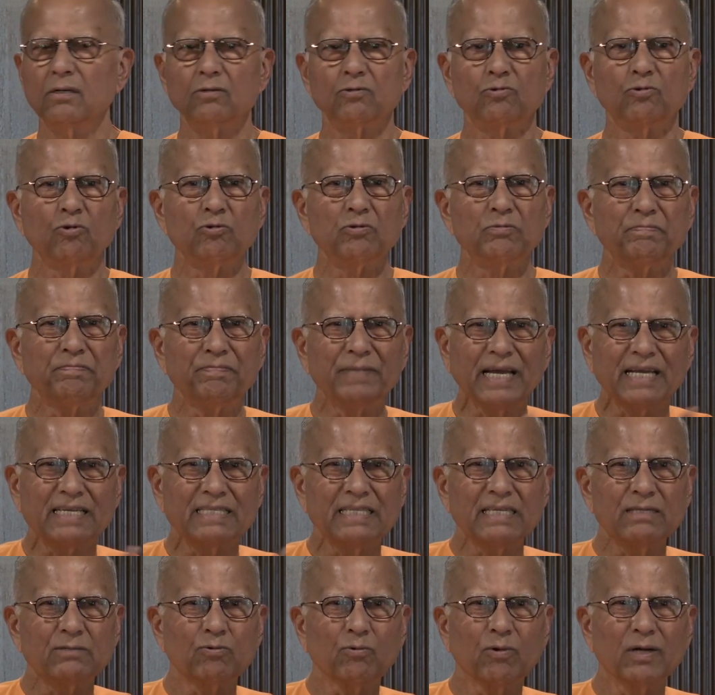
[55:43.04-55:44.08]
Don't make
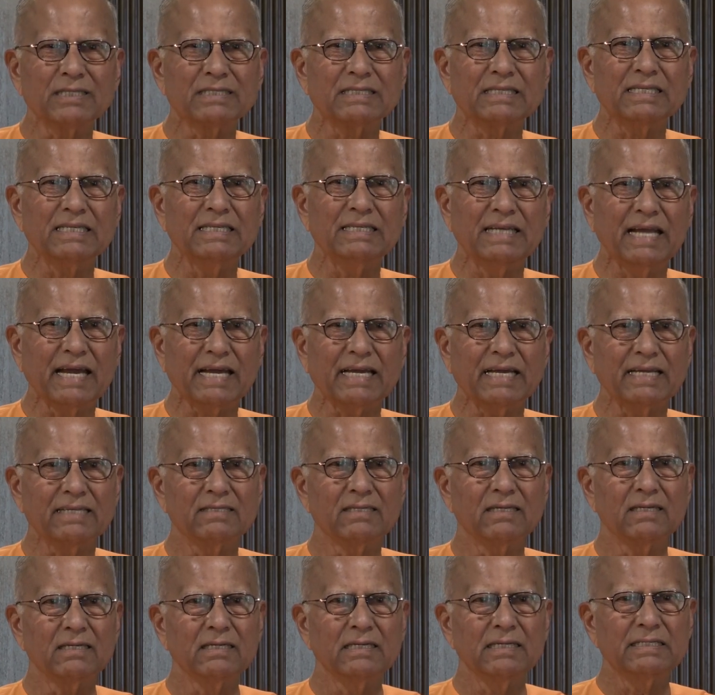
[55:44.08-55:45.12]
this one tree
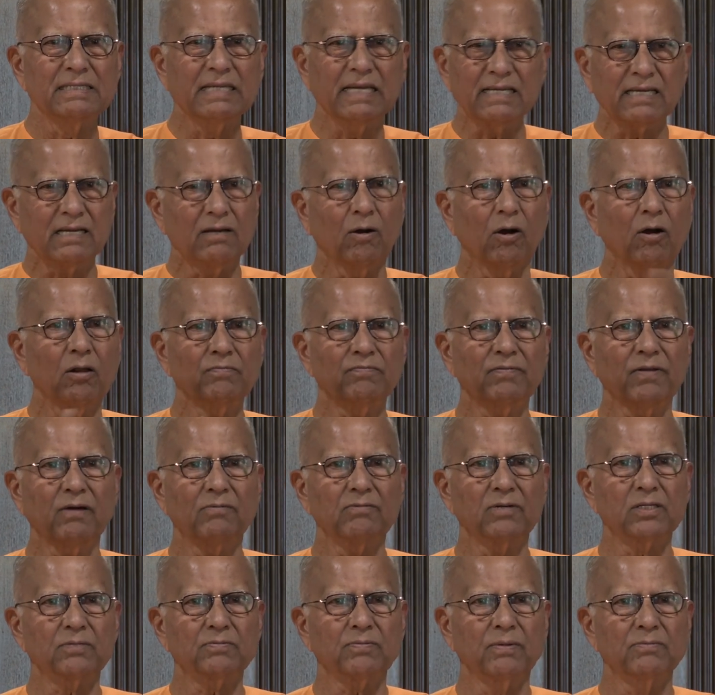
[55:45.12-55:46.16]
naked, taking all
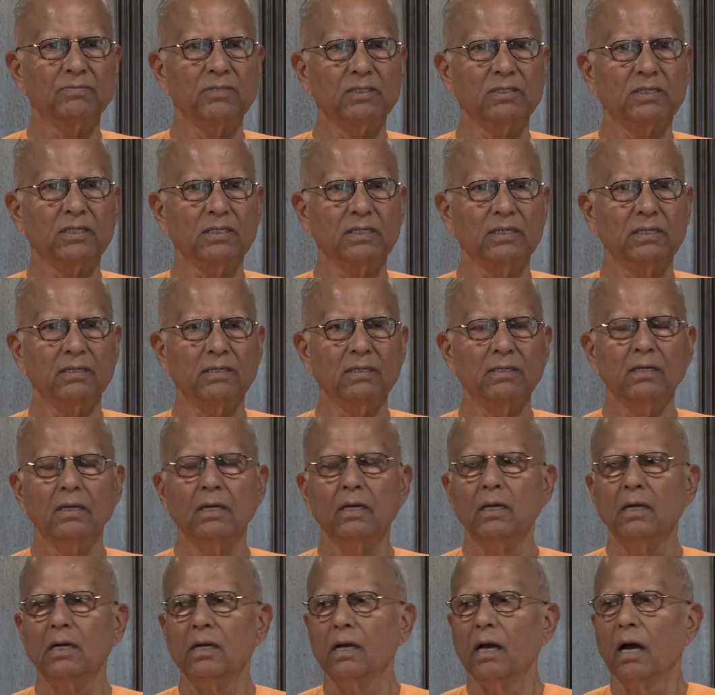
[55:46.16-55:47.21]
flowers from the tree.
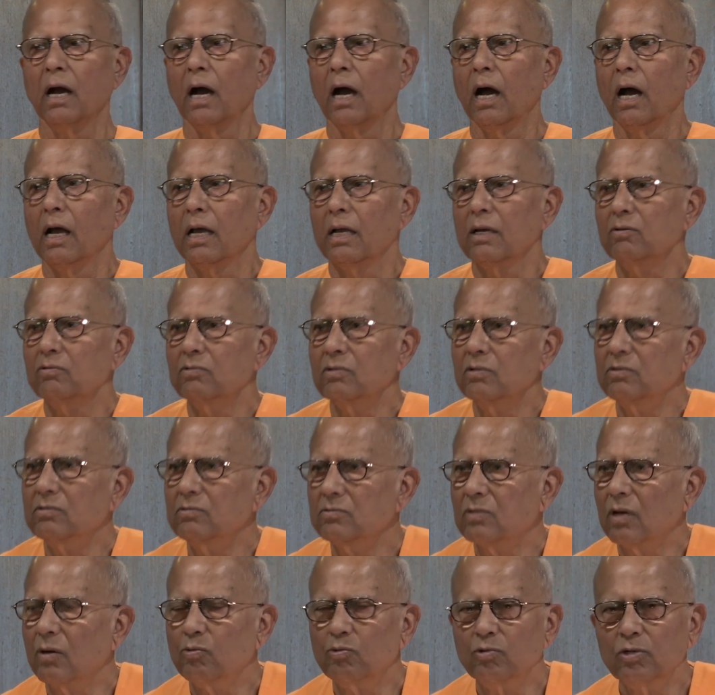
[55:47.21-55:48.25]
You know,
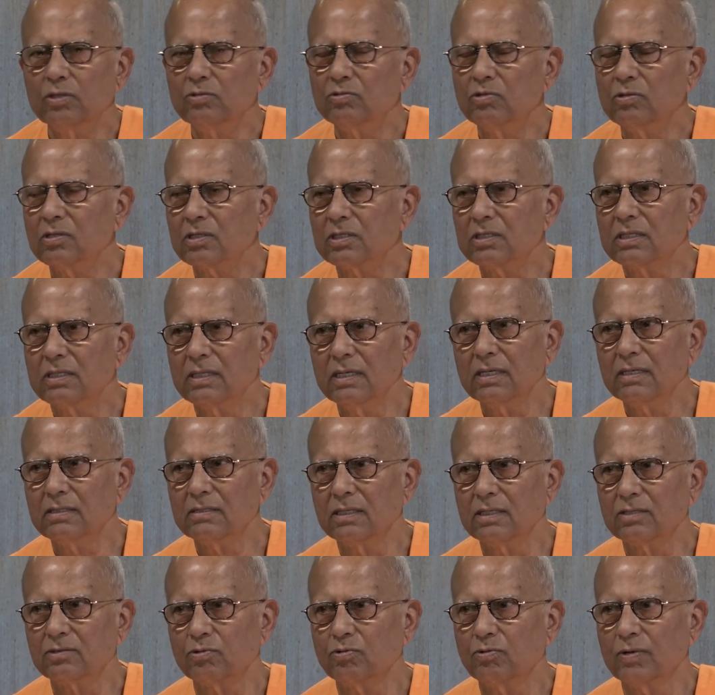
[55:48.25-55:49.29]
we do not think
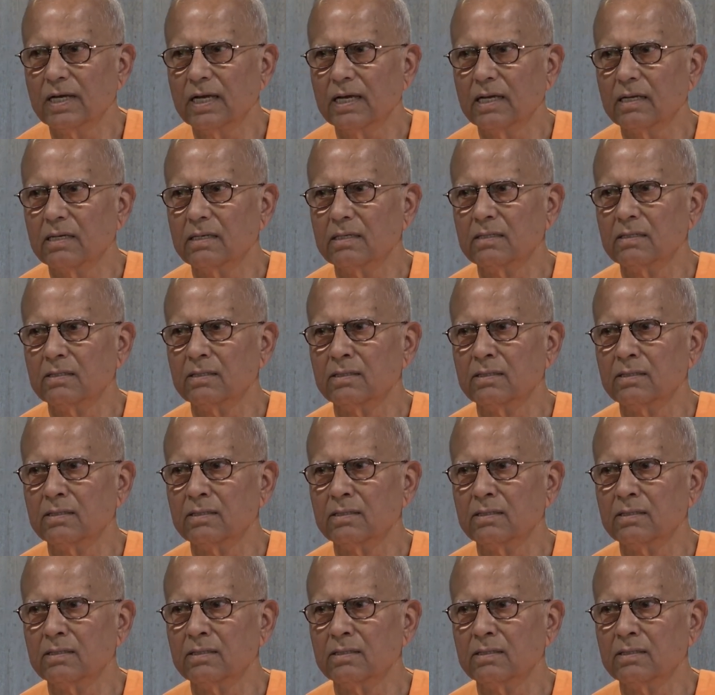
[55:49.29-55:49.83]
this way.